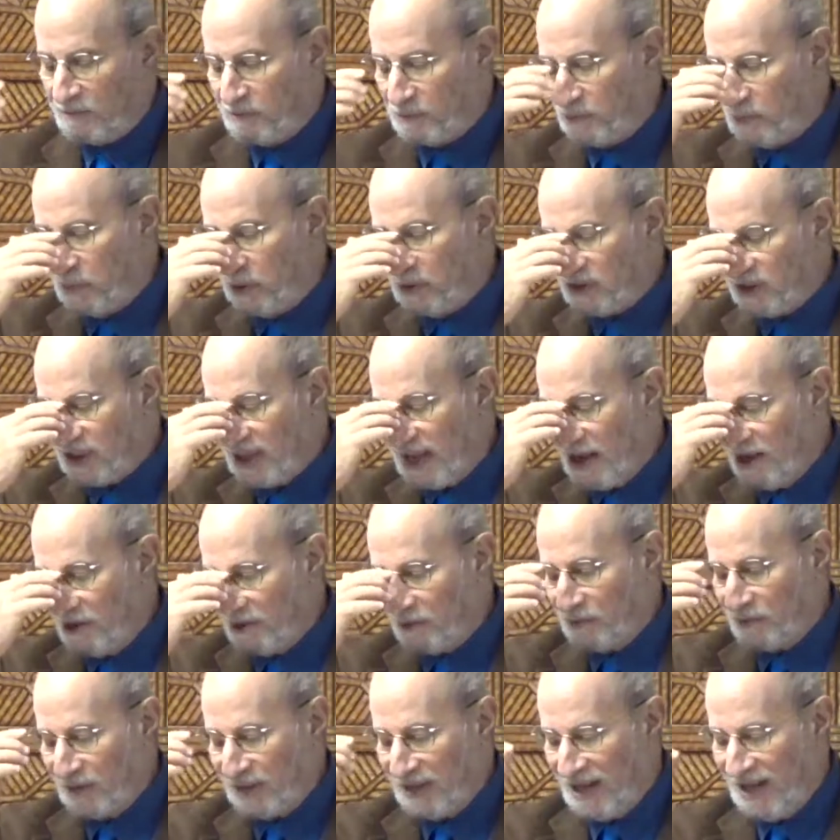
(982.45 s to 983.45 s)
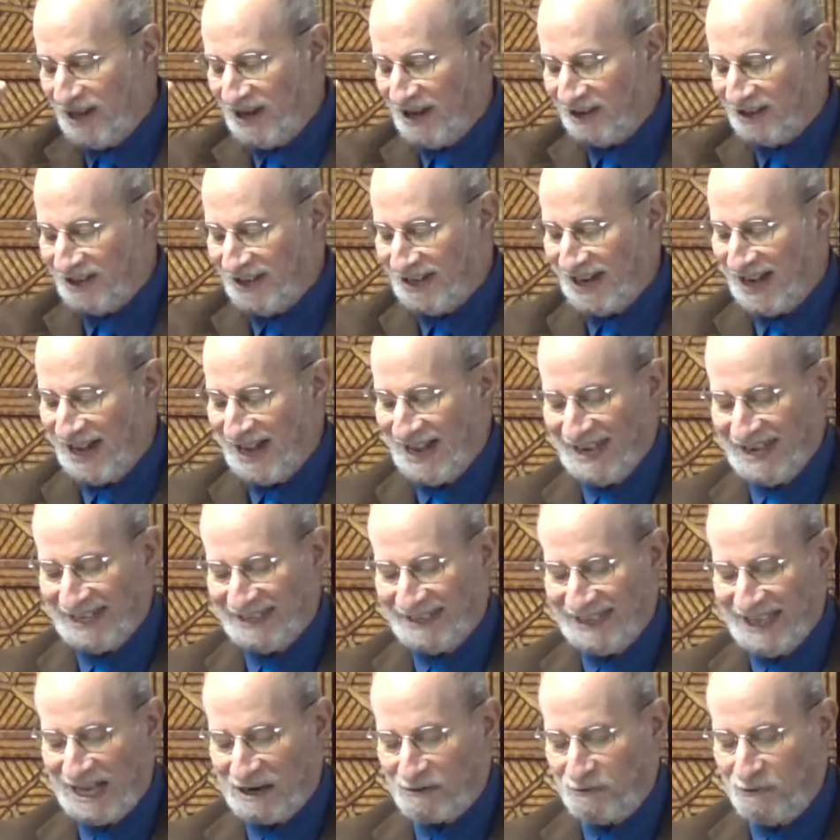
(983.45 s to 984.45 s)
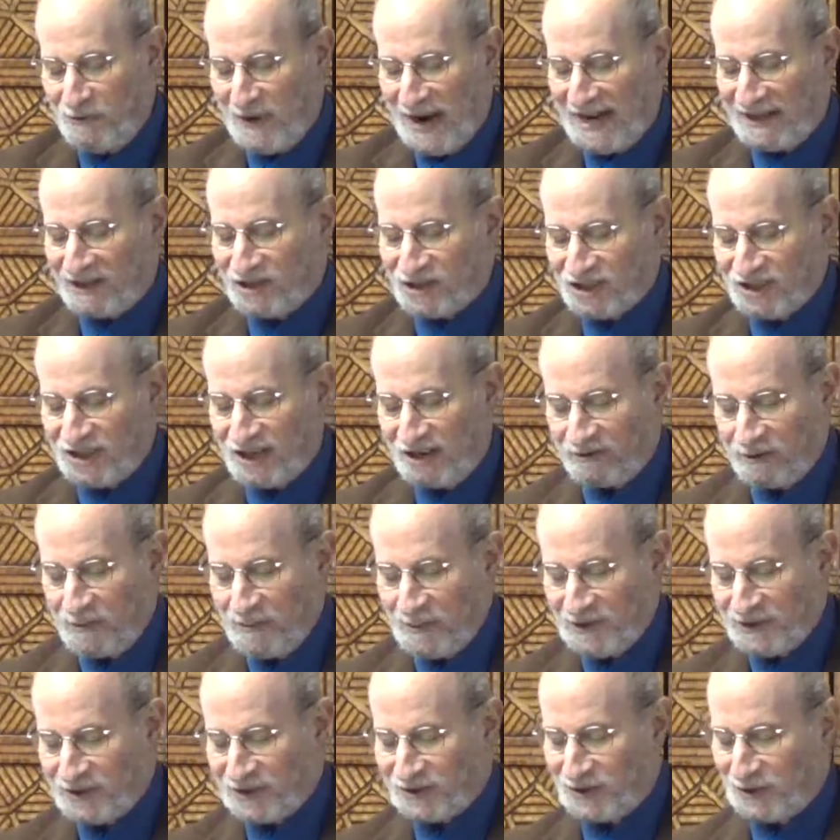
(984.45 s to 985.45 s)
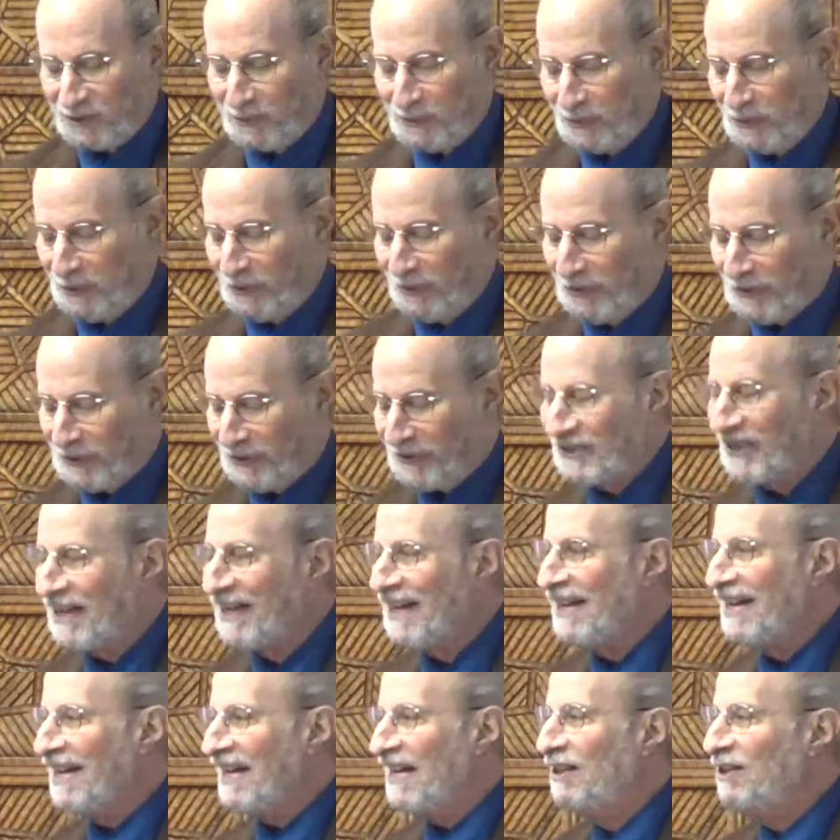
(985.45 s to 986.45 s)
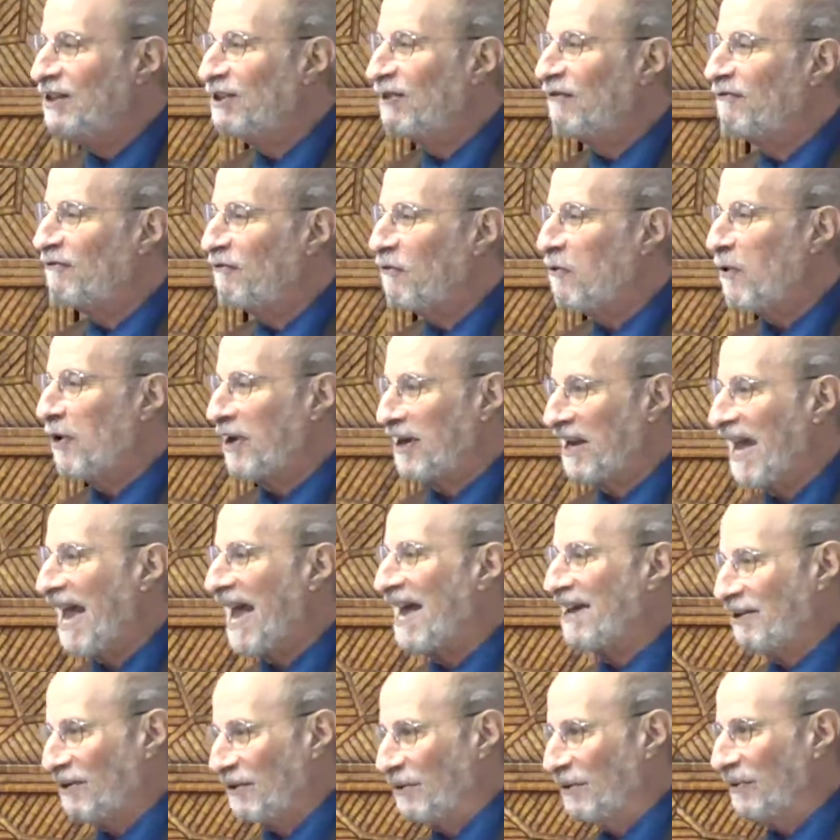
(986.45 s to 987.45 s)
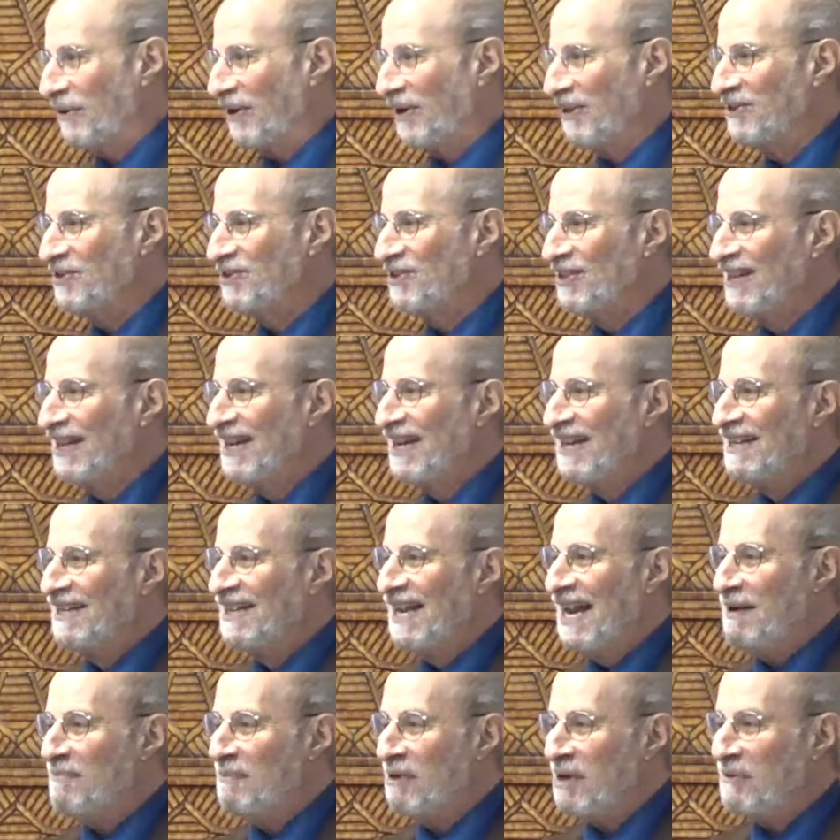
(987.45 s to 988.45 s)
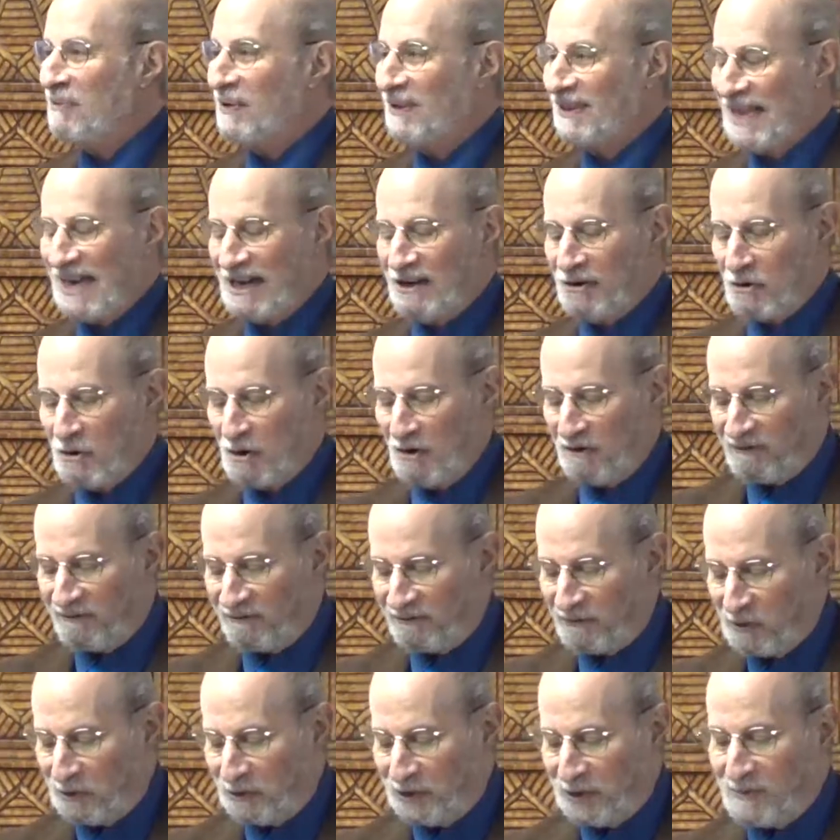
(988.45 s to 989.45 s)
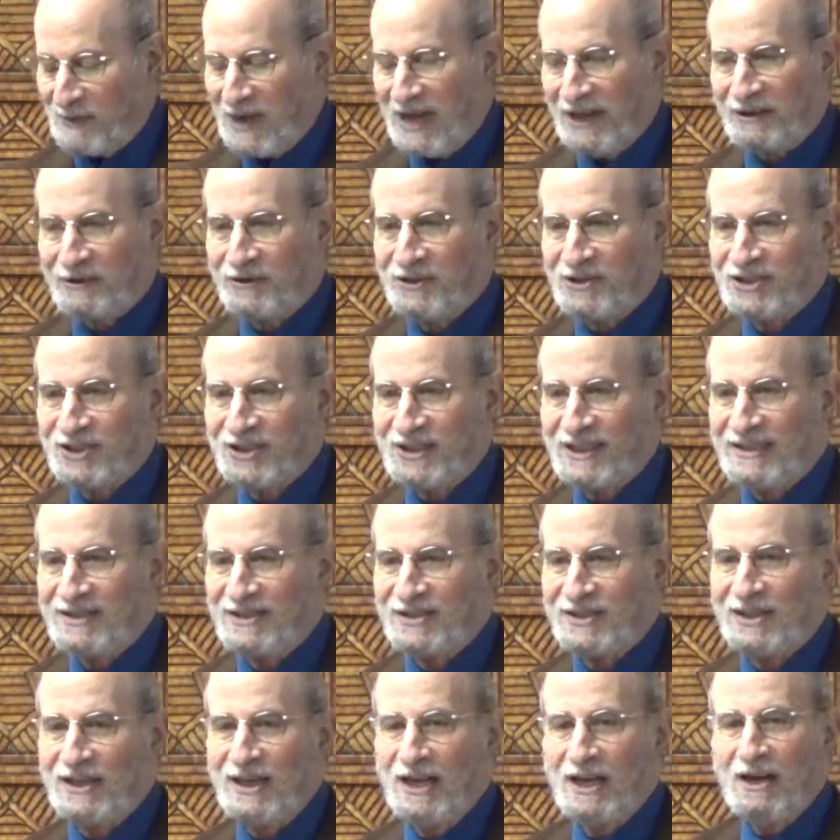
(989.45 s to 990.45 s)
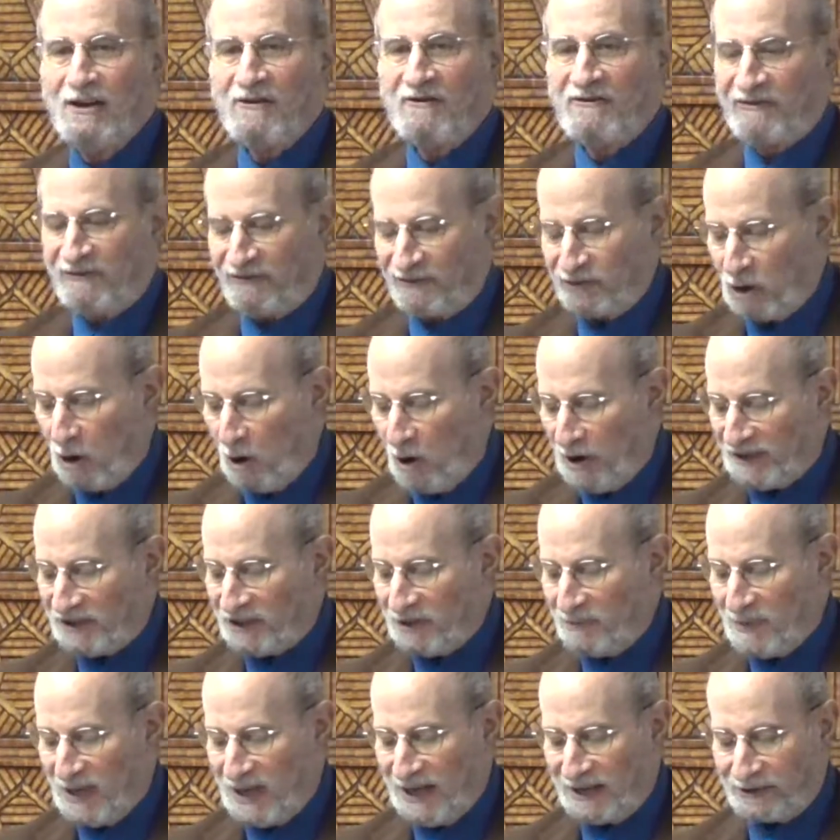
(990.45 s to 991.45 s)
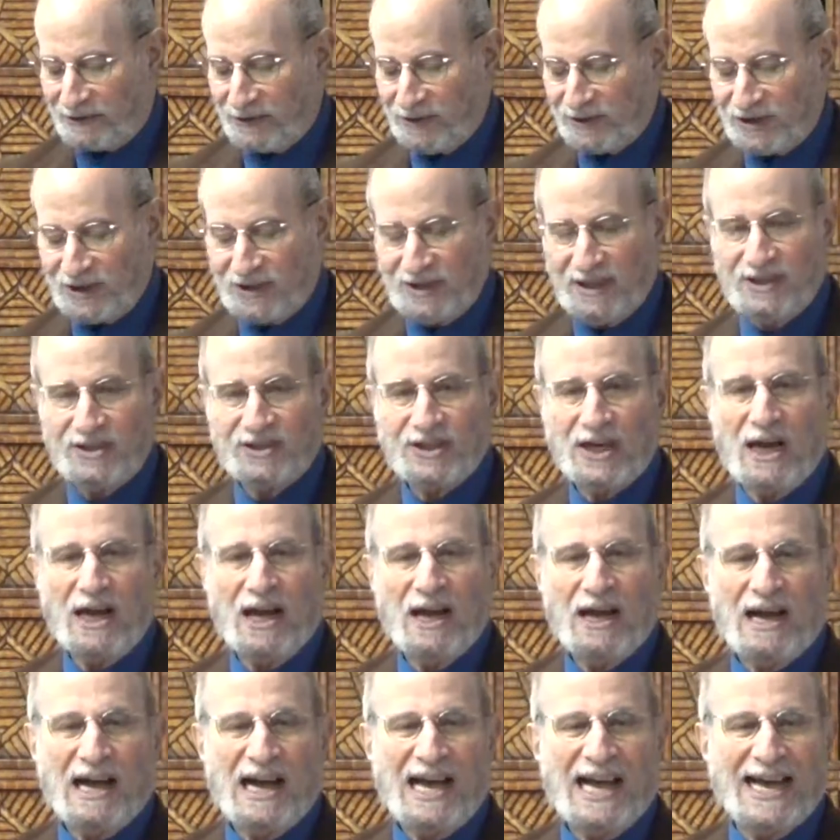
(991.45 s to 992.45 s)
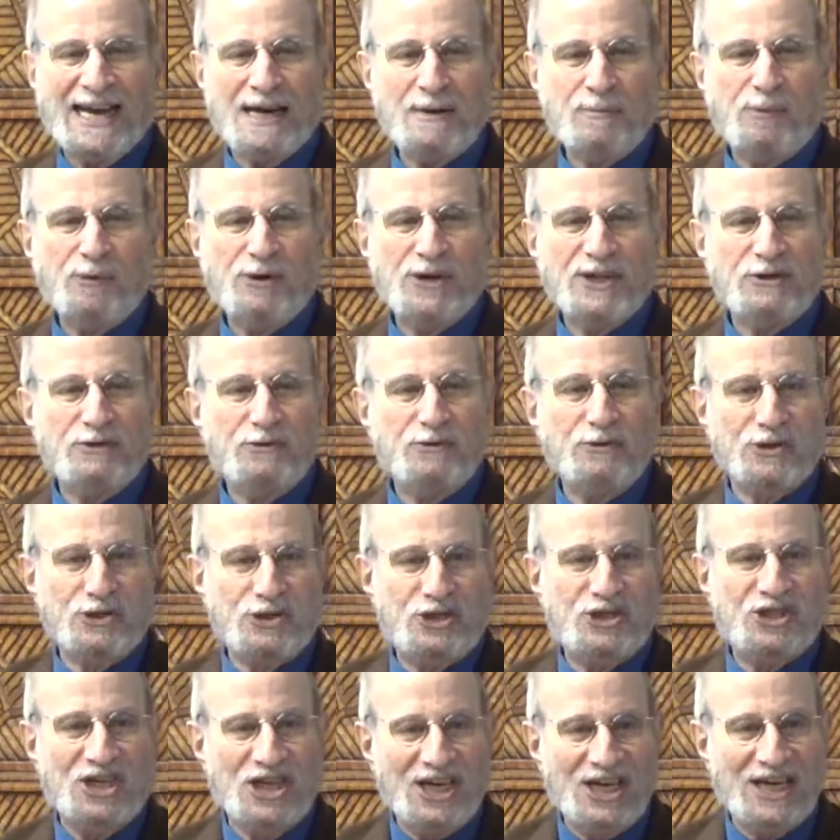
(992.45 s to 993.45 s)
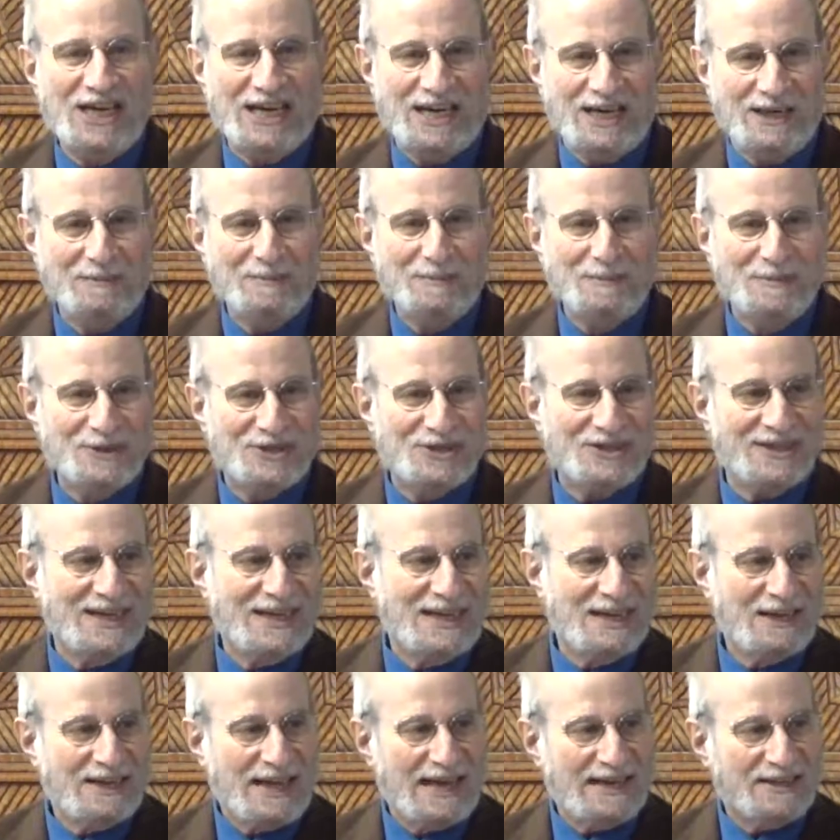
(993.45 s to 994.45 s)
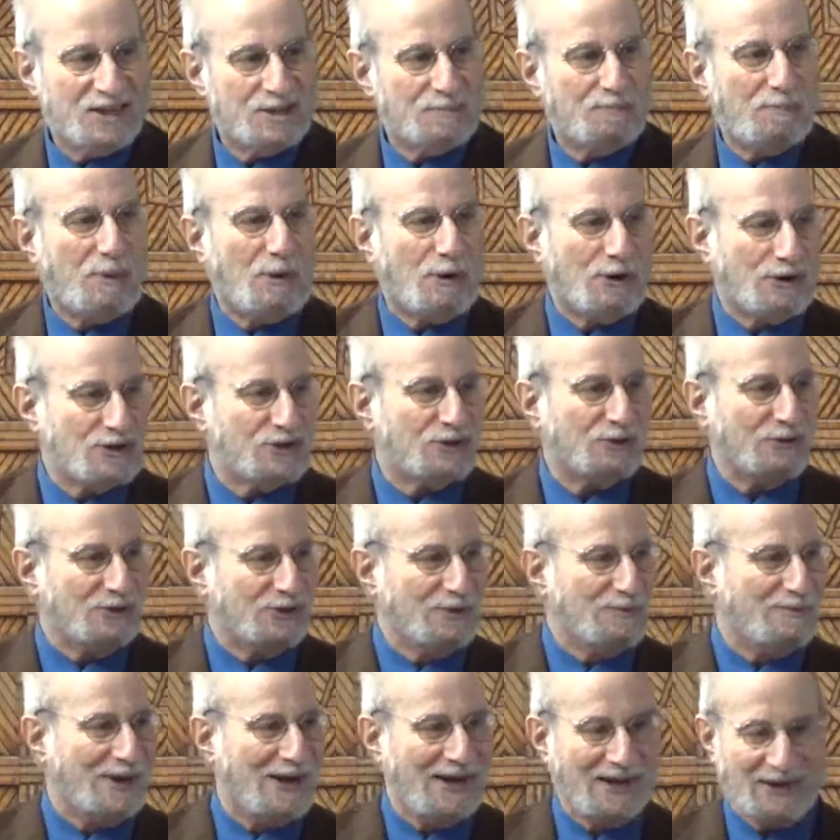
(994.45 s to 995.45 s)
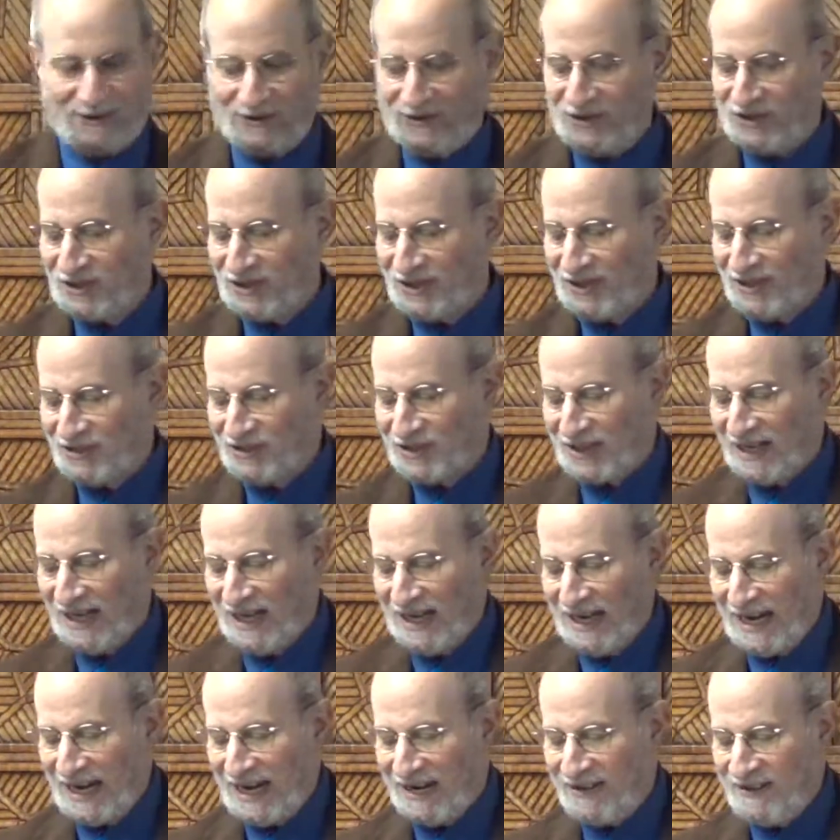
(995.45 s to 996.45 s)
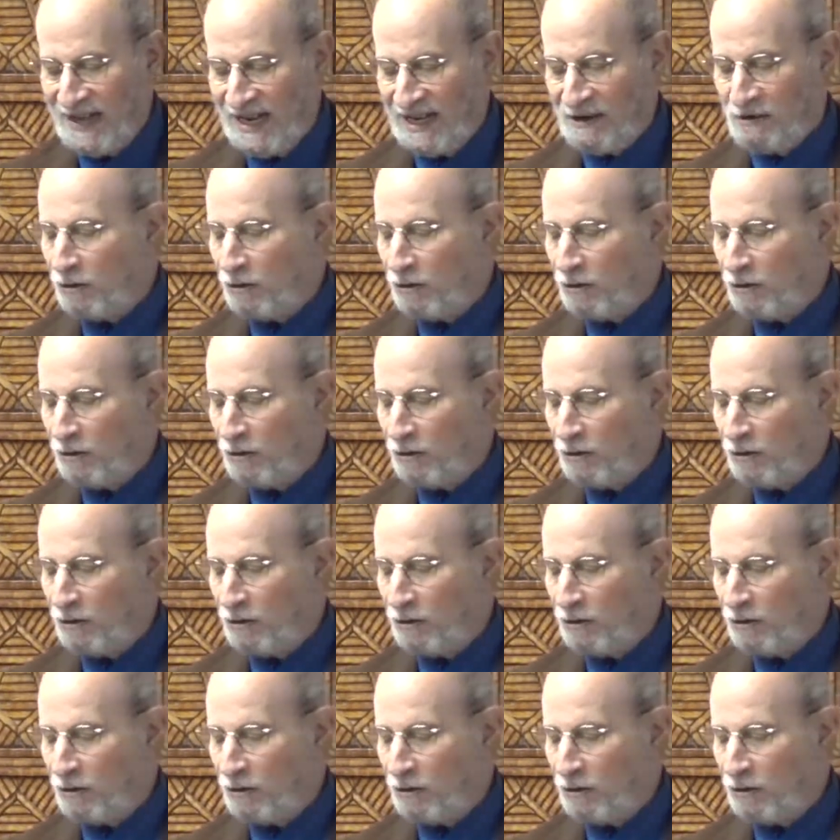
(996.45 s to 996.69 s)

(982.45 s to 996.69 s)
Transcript: puts out a guide that ranks governments of the world into 4 categories, namely what they call full democracies, flawed democracies, hybrid regimes, that is partial democracies, and then